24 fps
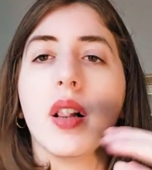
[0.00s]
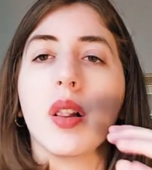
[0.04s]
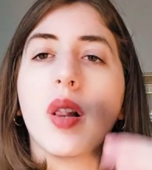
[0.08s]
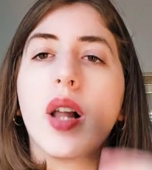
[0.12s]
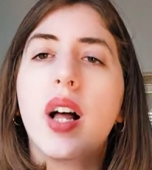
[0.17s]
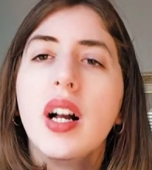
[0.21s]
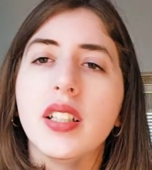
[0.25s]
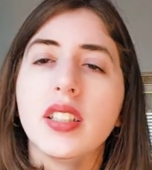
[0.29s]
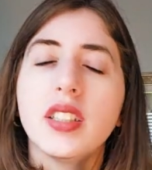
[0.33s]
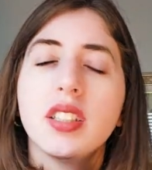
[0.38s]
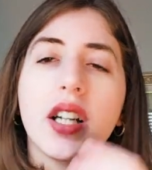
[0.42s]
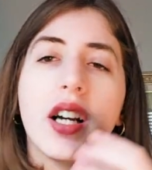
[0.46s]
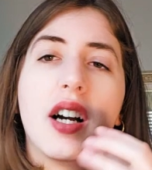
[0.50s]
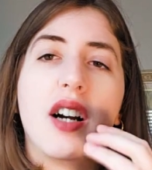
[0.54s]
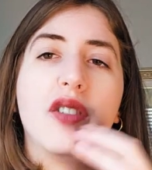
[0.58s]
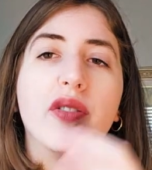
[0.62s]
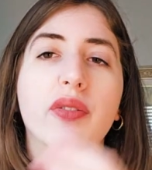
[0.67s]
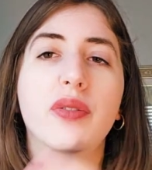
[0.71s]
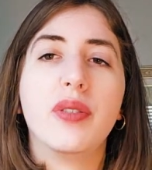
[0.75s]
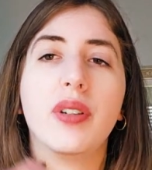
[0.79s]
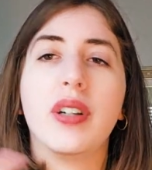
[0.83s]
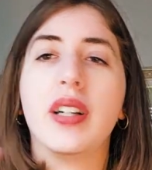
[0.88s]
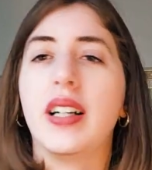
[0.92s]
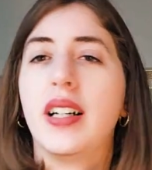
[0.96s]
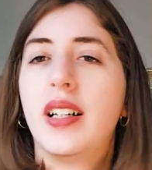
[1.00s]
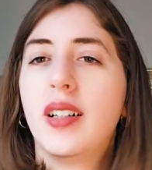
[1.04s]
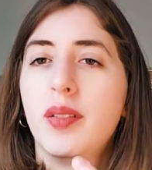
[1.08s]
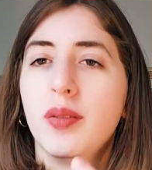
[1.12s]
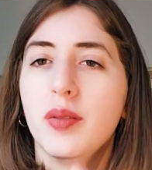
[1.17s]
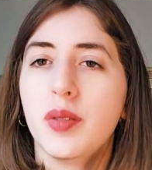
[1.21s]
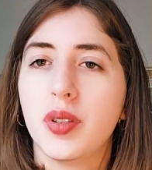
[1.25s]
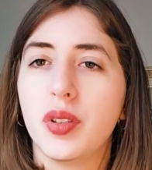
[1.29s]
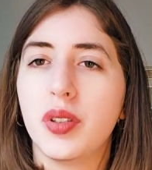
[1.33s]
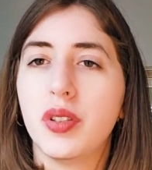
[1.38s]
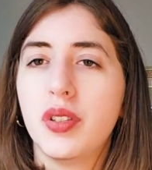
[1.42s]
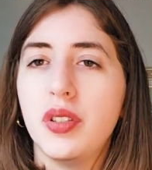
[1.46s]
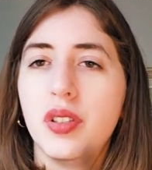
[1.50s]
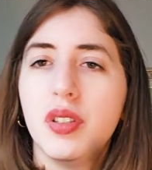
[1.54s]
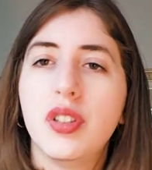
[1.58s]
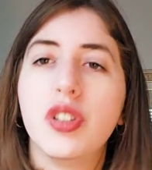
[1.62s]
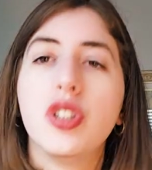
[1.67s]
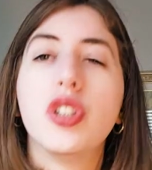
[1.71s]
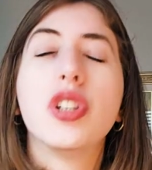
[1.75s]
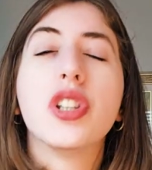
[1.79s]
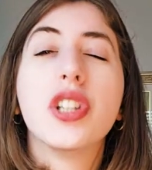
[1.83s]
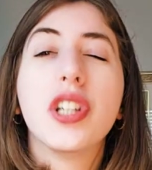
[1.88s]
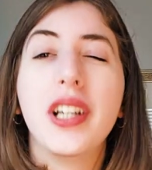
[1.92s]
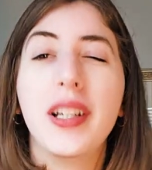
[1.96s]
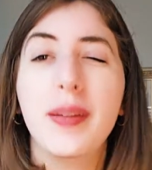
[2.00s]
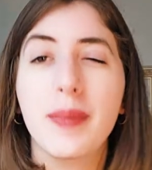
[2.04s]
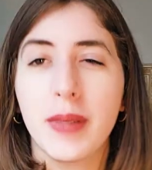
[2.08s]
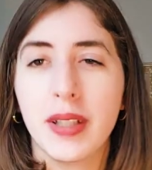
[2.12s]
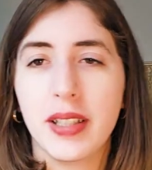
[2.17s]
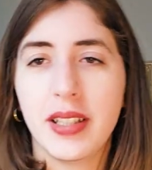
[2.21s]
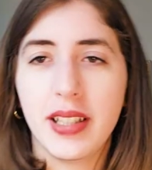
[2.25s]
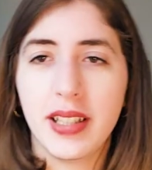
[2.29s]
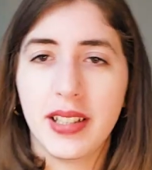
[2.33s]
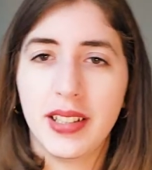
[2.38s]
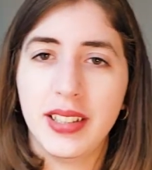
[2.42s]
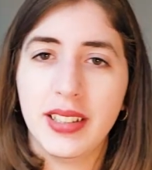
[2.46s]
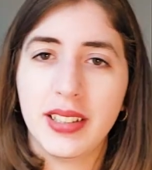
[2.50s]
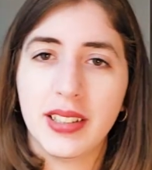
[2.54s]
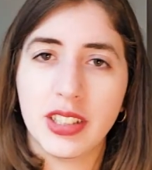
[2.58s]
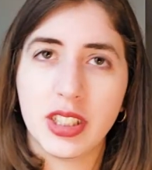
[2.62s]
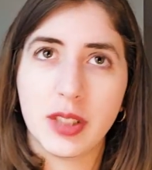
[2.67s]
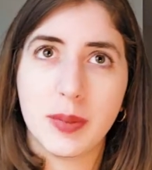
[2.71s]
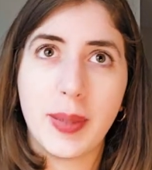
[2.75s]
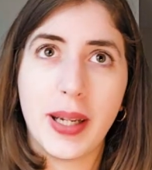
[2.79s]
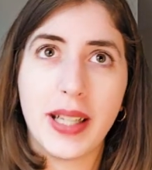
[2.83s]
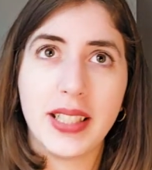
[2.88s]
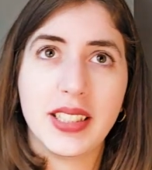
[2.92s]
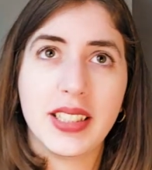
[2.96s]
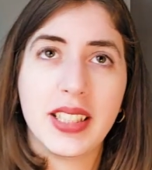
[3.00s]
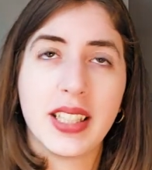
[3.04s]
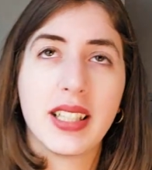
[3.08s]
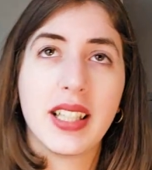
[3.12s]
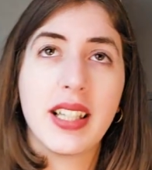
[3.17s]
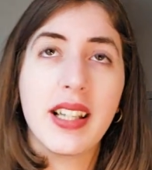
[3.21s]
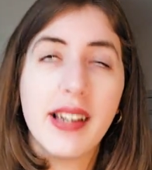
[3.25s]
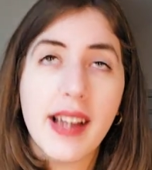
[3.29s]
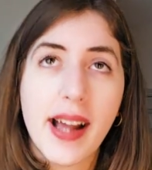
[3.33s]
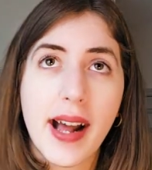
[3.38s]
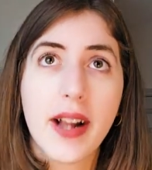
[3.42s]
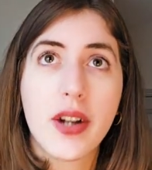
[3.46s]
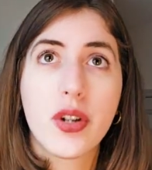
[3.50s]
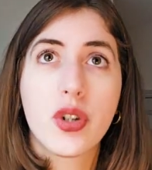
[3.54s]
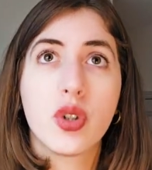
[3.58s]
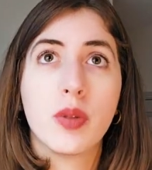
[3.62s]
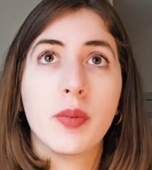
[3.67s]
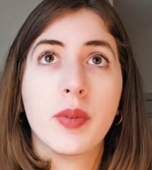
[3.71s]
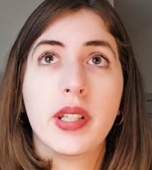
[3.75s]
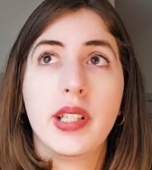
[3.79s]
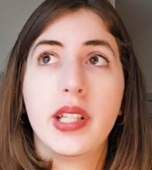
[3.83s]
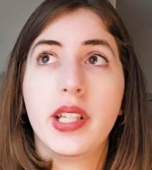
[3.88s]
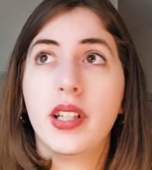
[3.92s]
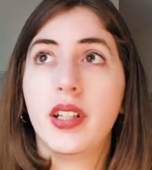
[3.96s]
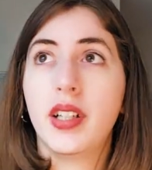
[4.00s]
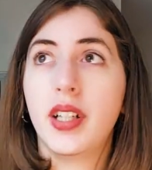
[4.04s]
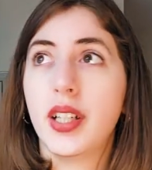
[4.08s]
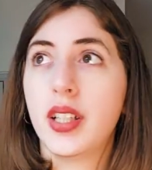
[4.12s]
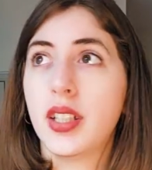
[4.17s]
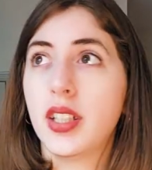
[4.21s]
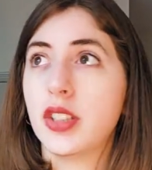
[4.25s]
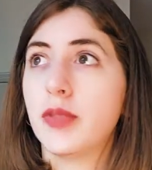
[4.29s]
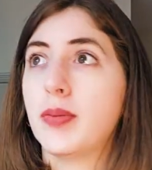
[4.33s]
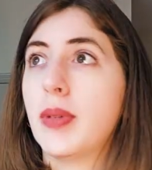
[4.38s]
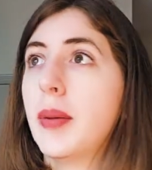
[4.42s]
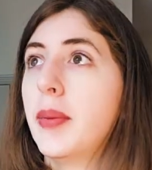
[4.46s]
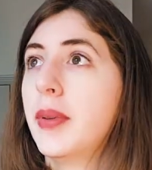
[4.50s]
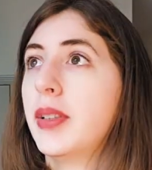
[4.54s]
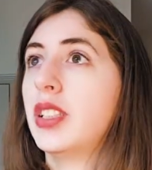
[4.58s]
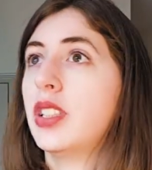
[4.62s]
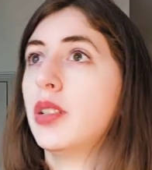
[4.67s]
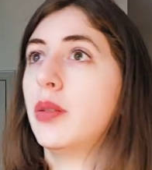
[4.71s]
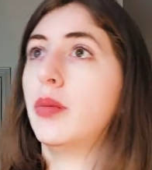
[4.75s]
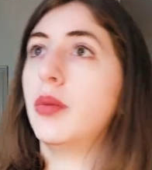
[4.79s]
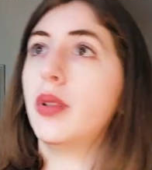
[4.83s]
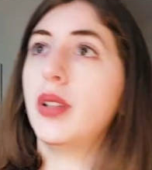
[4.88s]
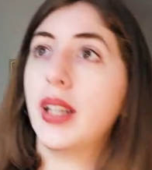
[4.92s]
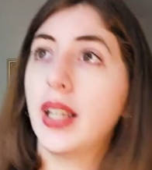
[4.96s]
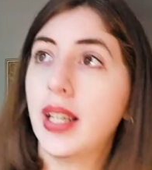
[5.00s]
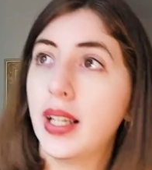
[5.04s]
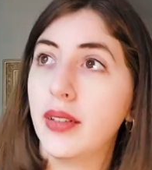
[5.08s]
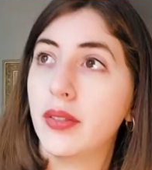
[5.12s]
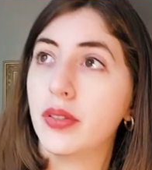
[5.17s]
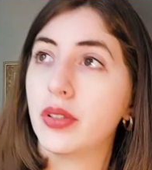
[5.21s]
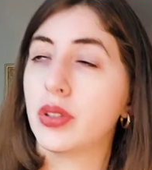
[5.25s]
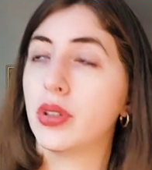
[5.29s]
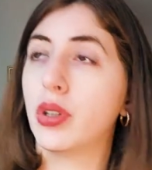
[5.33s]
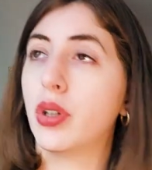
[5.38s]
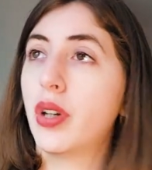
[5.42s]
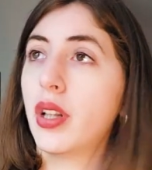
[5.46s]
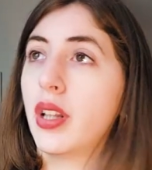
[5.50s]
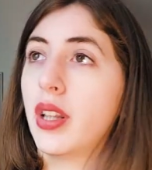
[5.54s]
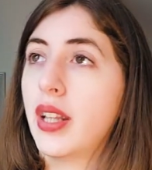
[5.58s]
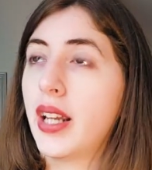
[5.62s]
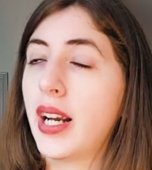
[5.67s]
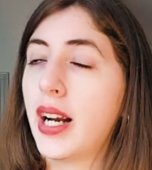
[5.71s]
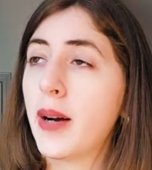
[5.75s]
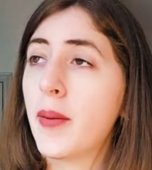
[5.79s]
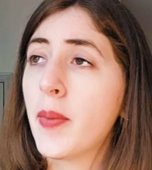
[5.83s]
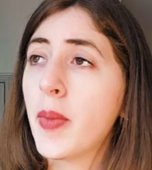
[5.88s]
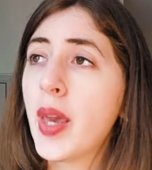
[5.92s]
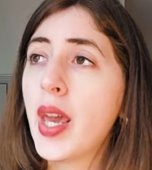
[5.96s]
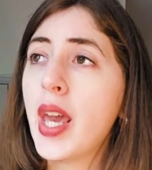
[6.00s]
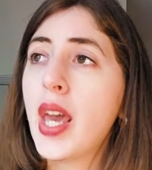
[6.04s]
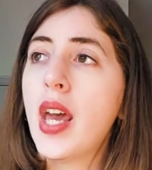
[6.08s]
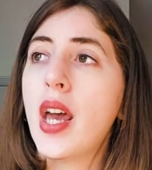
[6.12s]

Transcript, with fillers: lots of uh, tree materials, basically natural materials, maybe some leaves thrown in there.